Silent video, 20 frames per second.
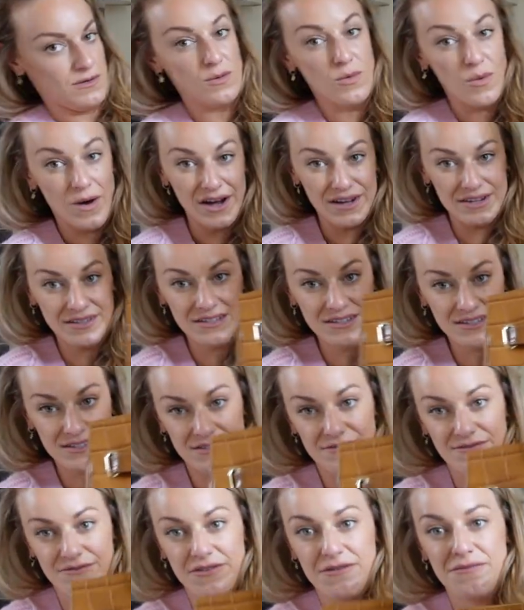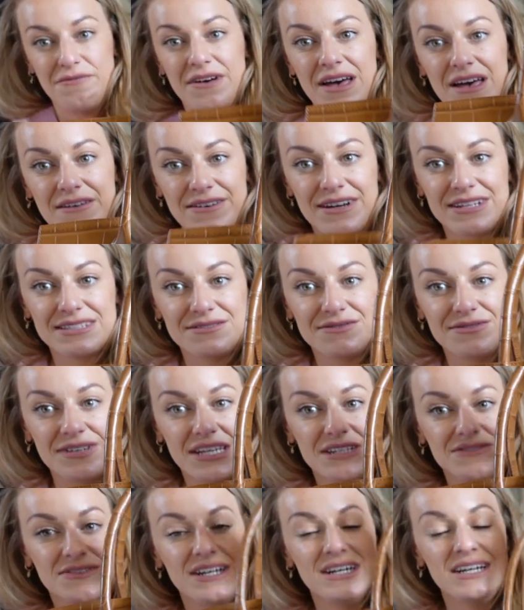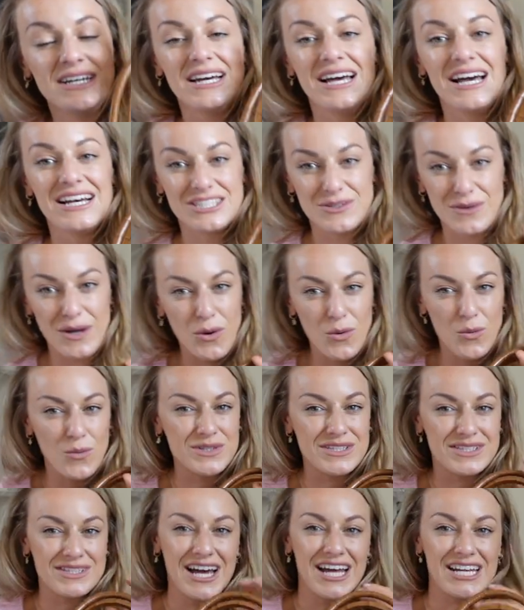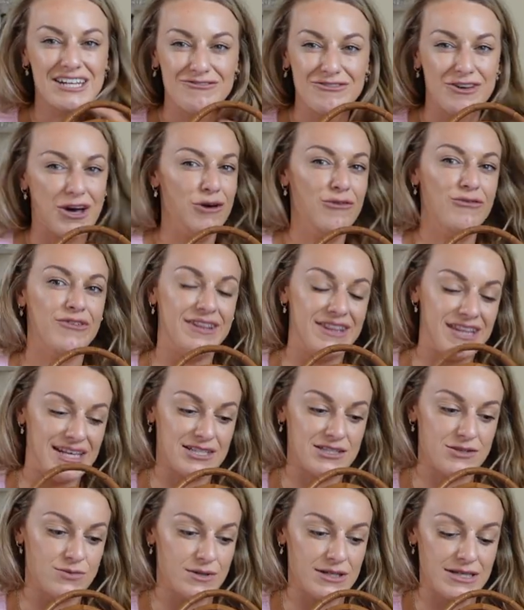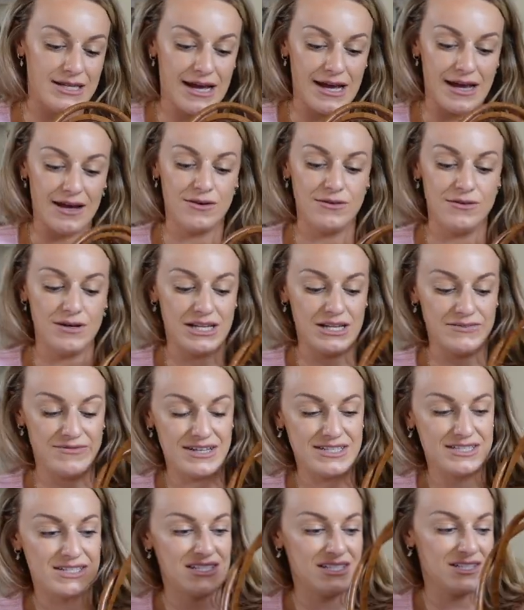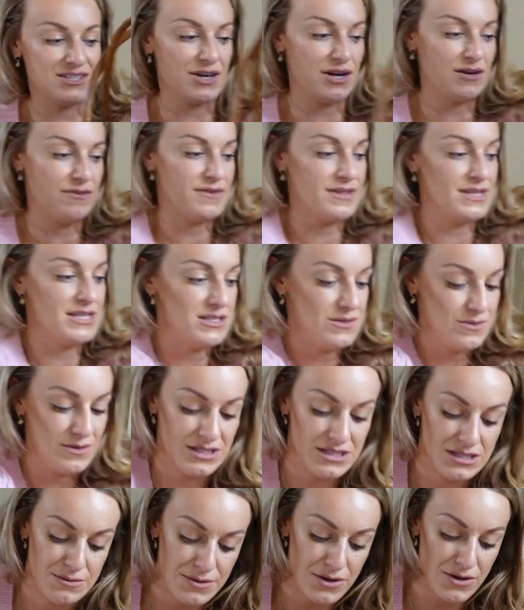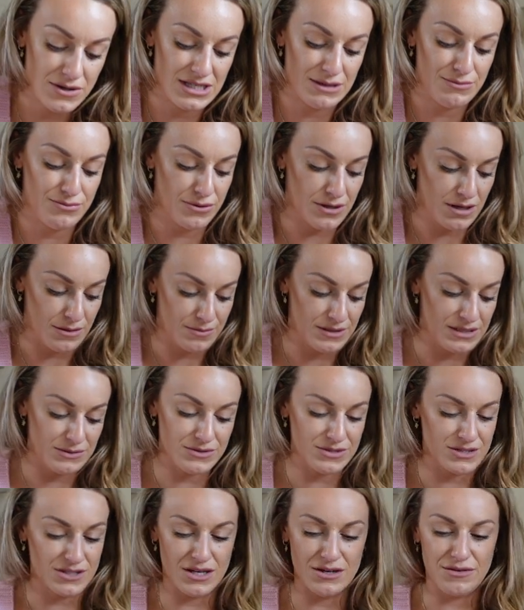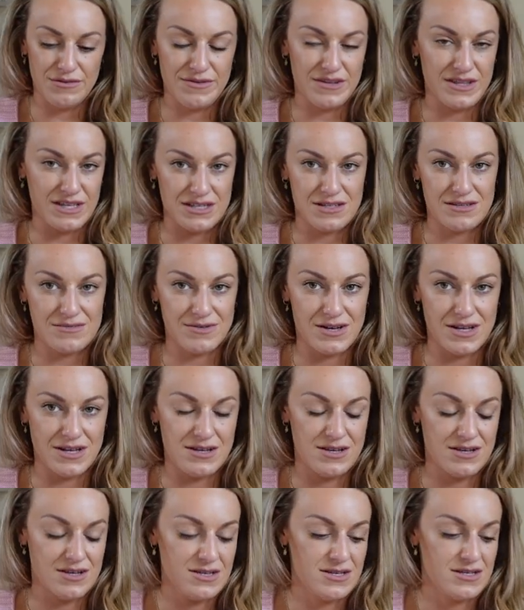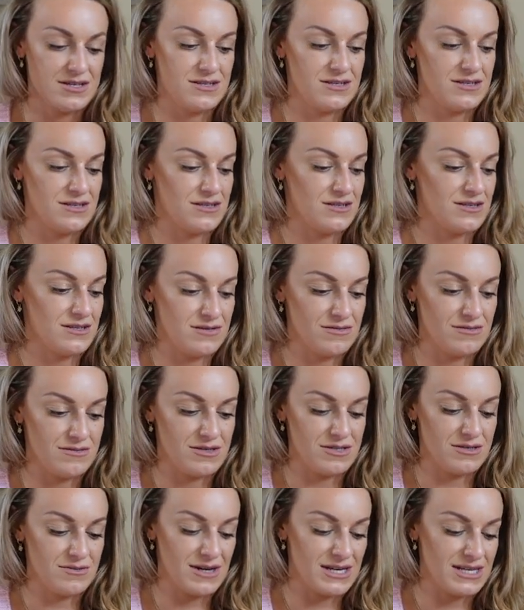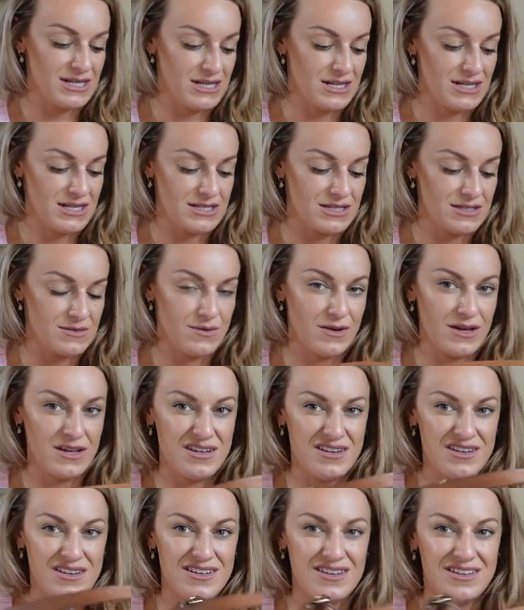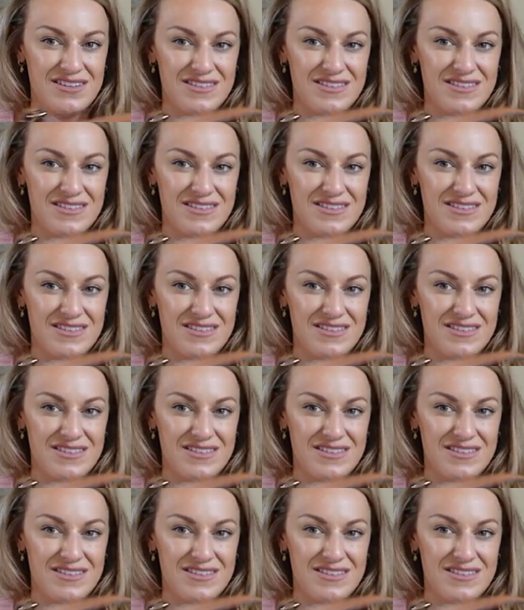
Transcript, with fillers: one from Fairfax and Favour. So I always kind of go for this one now. And if I didn't go for this one, to be honest, I probably would go for this one. So do I need this one?